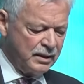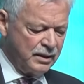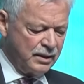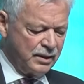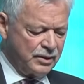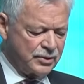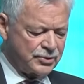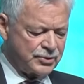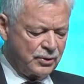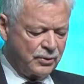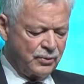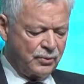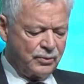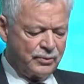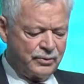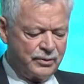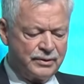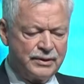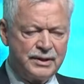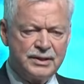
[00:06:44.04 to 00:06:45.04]
So
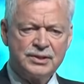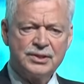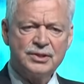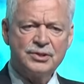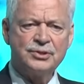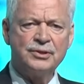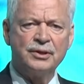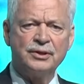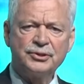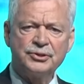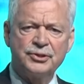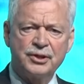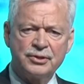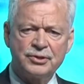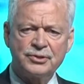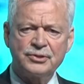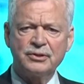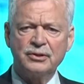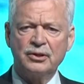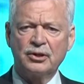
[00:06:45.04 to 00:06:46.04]
this is not
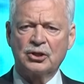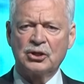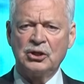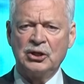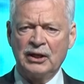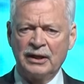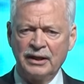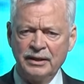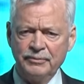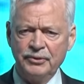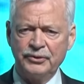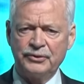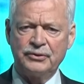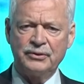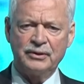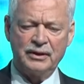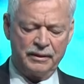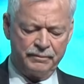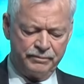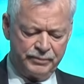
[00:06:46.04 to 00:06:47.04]
just a climate
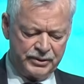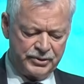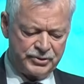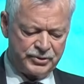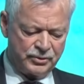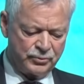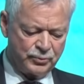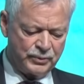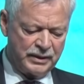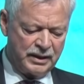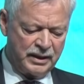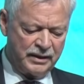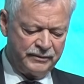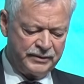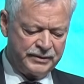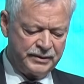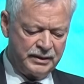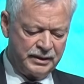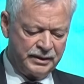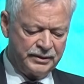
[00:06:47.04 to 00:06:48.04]
ambition we have
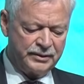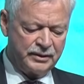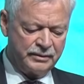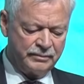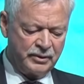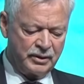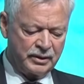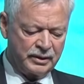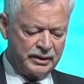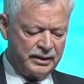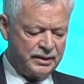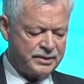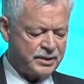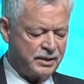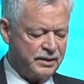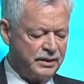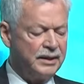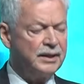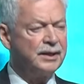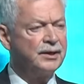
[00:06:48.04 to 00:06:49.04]
in Denmark, it's
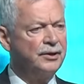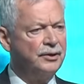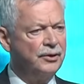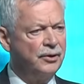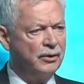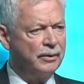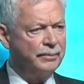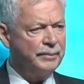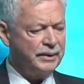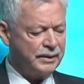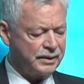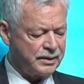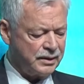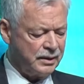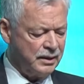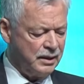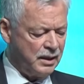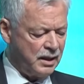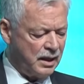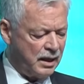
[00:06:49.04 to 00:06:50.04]
an economic
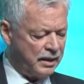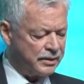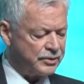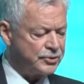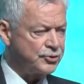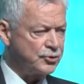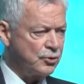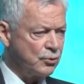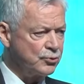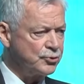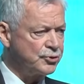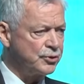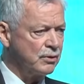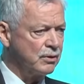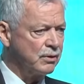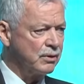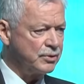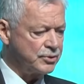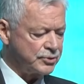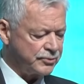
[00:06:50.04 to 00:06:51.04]
and social
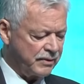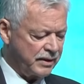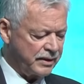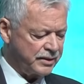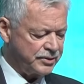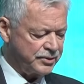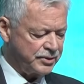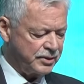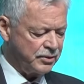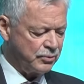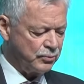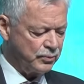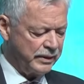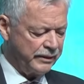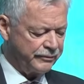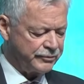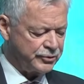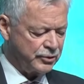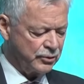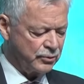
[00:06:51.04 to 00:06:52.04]
strategy we
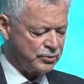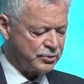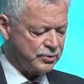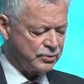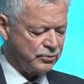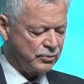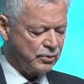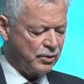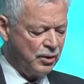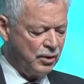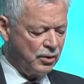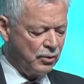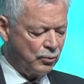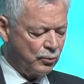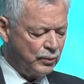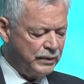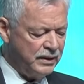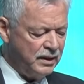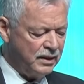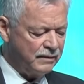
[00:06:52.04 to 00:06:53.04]
have chosen.
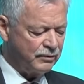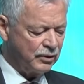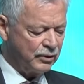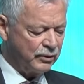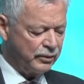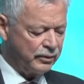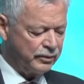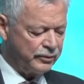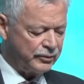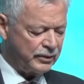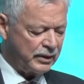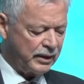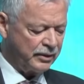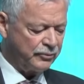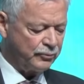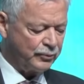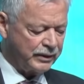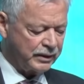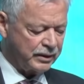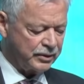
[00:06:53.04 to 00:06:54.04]
We have learned and
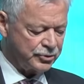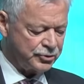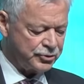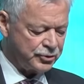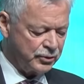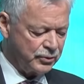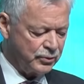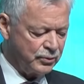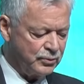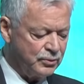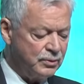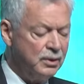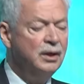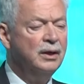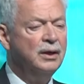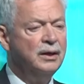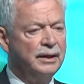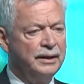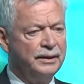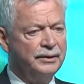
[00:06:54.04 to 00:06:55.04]
we can show
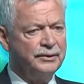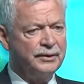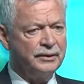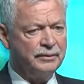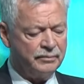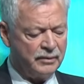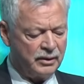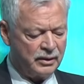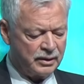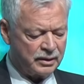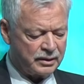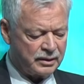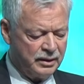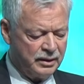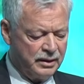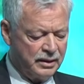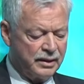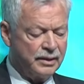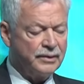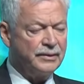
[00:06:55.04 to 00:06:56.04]
in Denmark
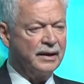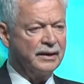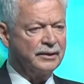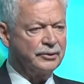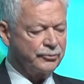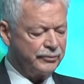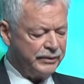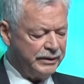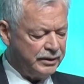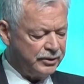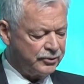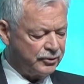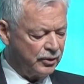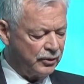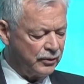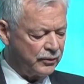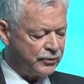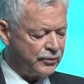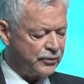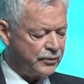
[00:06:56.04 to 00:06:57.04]
that green
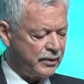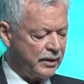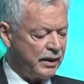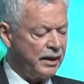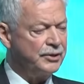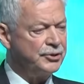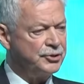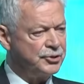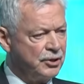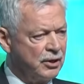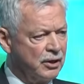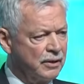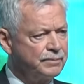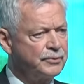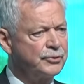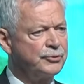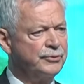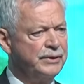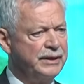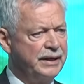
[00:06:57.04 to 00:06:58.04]
growth and job
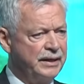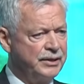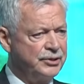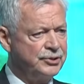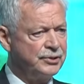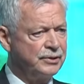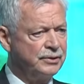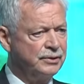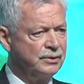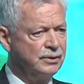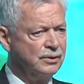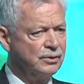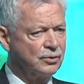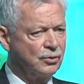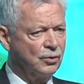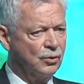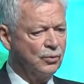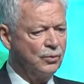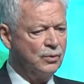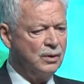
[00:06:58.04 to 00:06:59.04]
creation
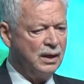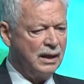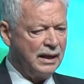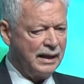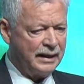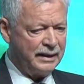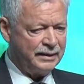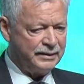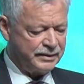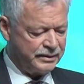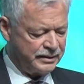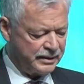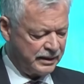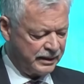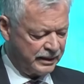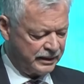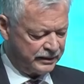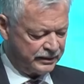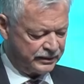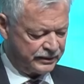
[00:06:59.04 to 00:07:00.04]
go hand in
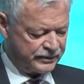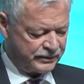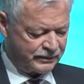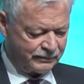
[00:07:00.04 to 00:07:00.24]
hand.